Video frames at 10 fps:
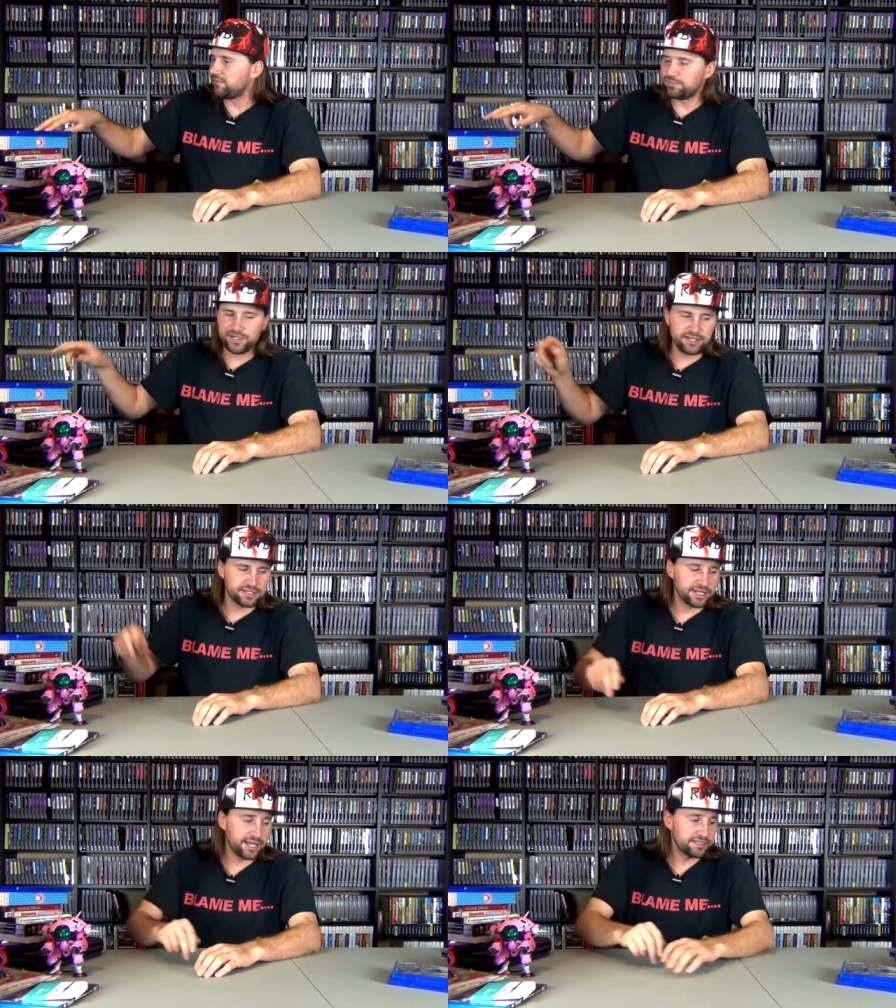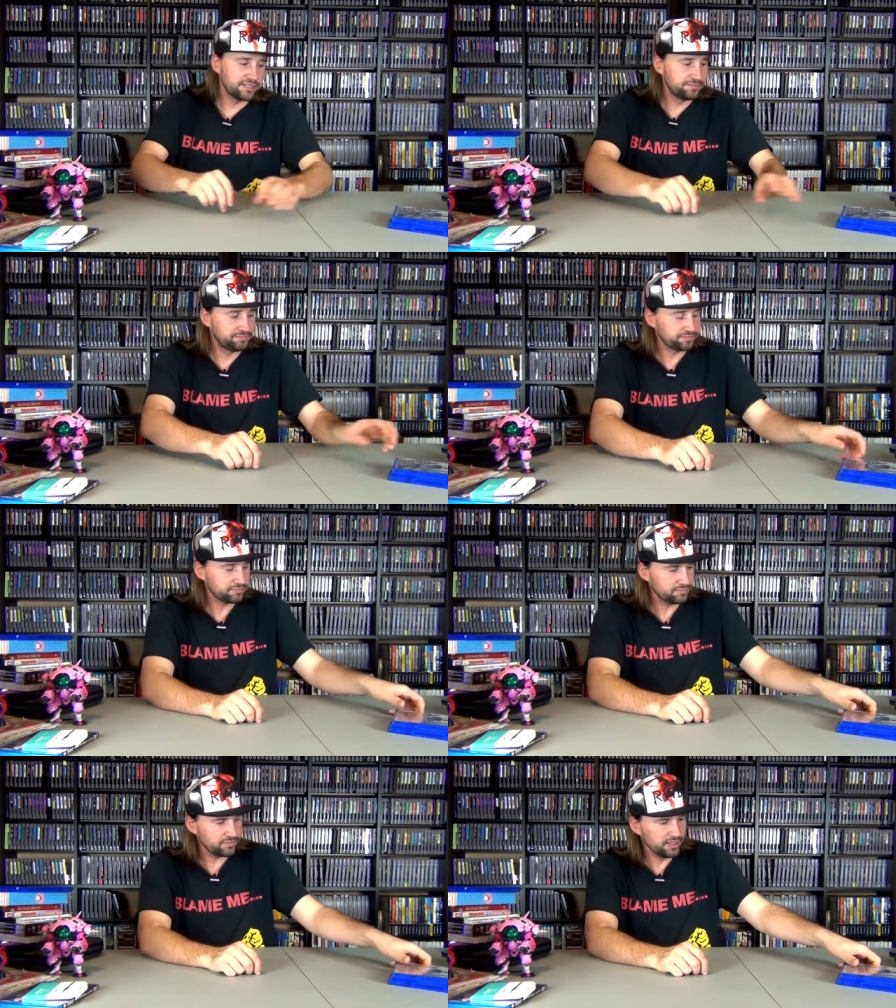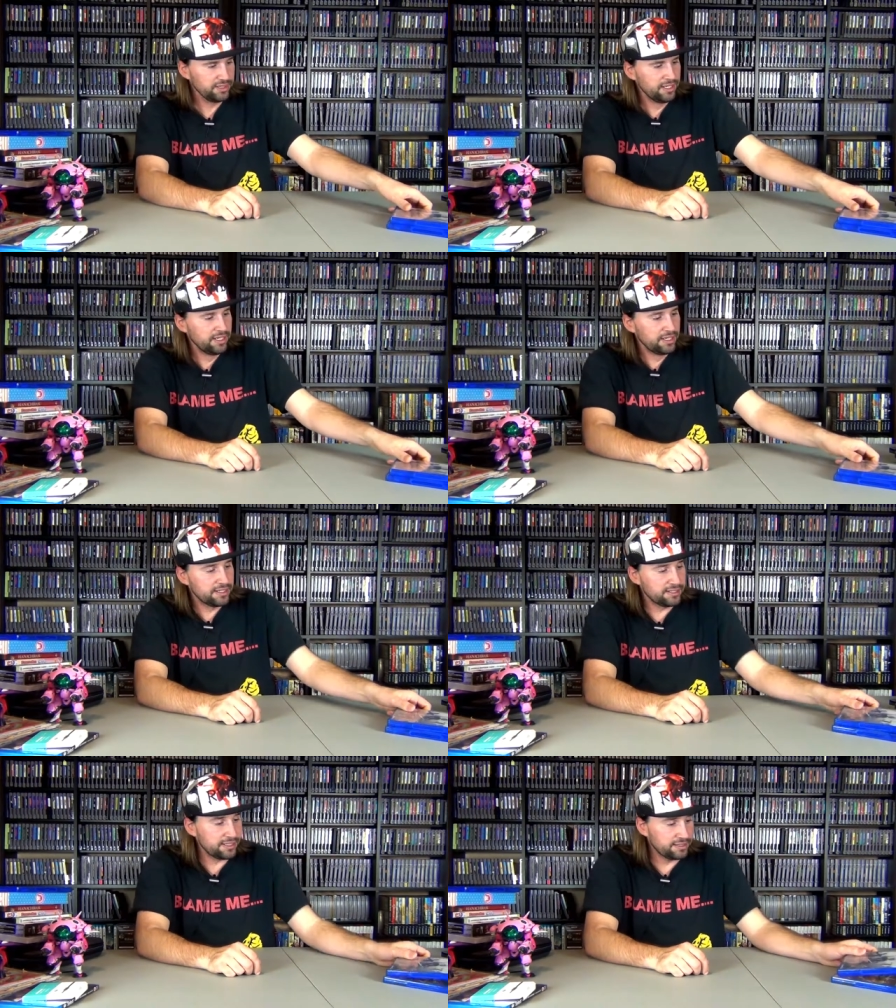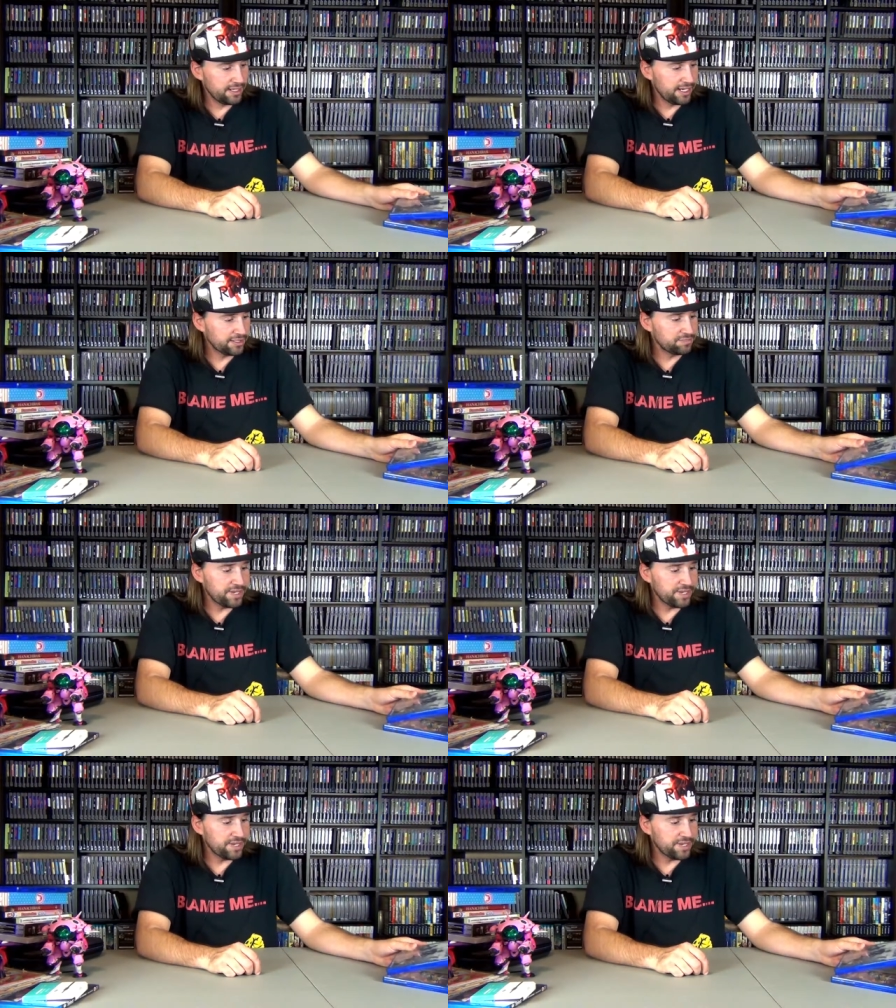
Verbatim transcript: I haven't played it yet. Now,